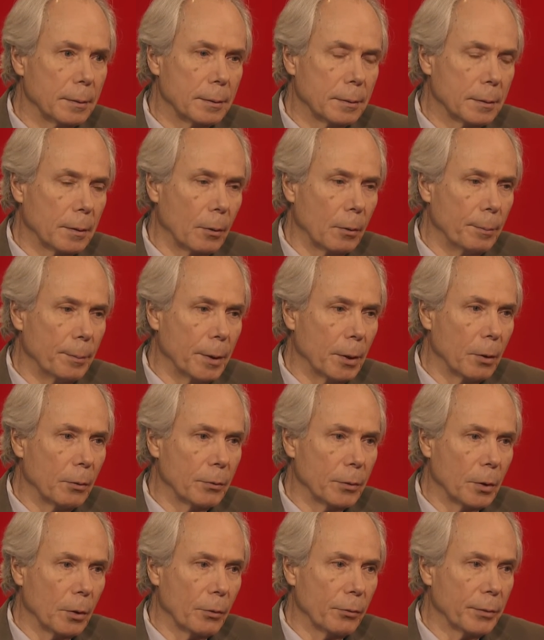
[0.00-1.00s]
told me
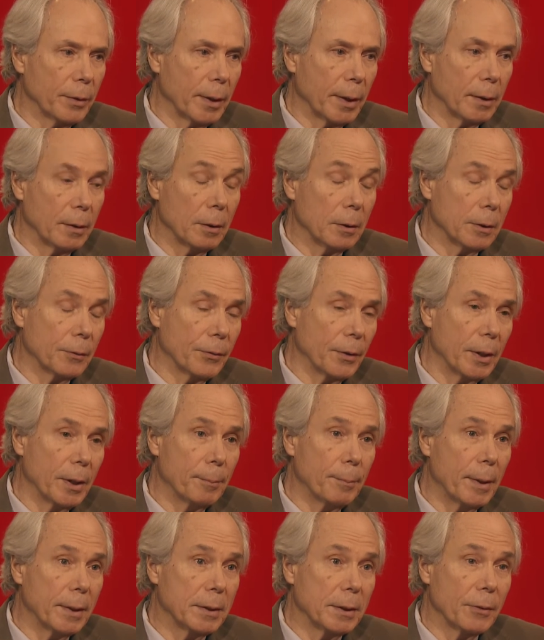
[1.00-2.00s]
over and over again, look, if the
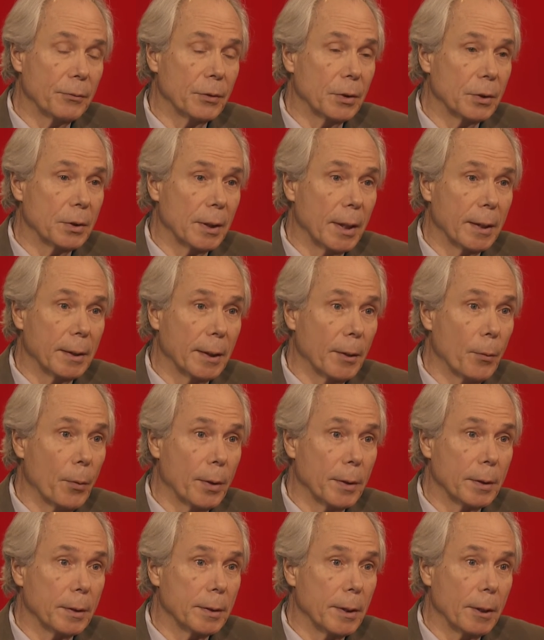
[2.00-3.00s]
inmates ever decided they
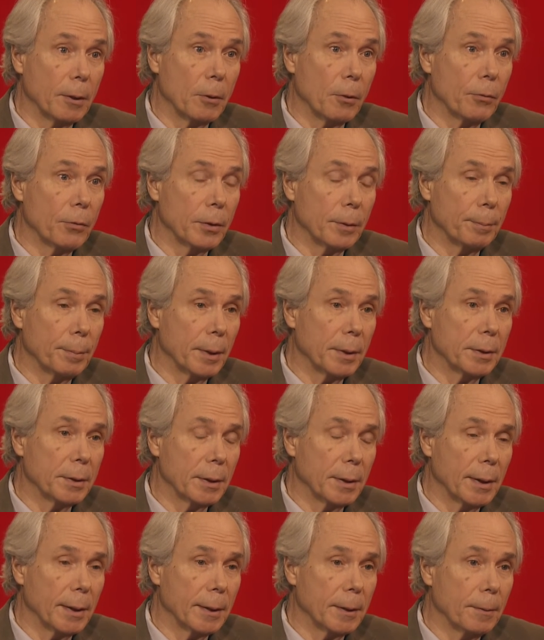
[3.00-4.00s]
wanted to take over the place
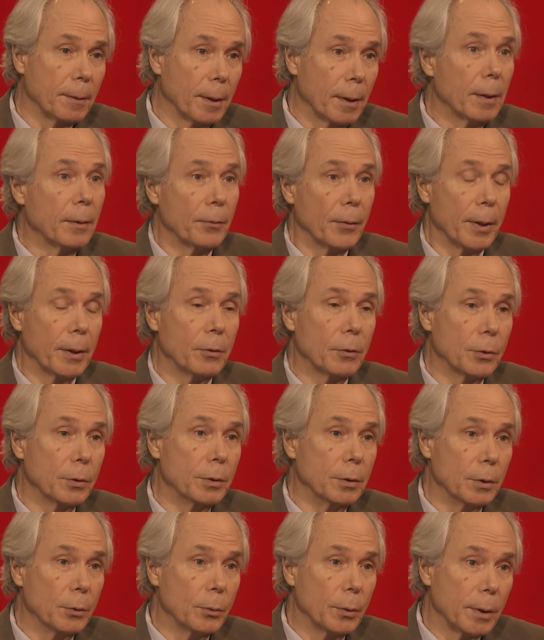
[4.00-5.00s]
again, they
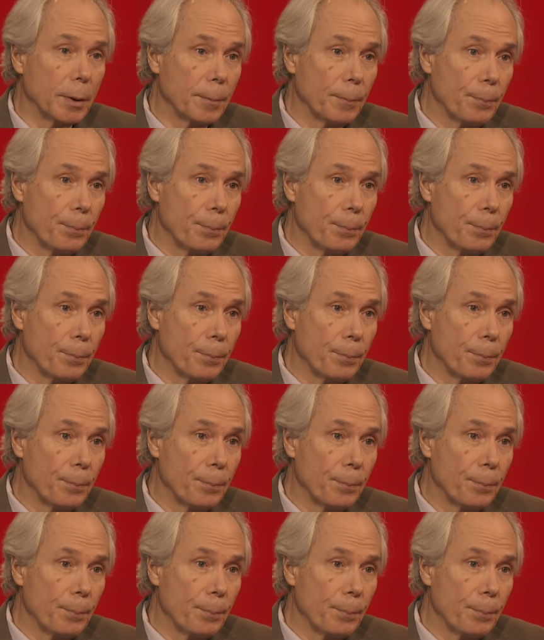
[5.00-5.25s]
could do it.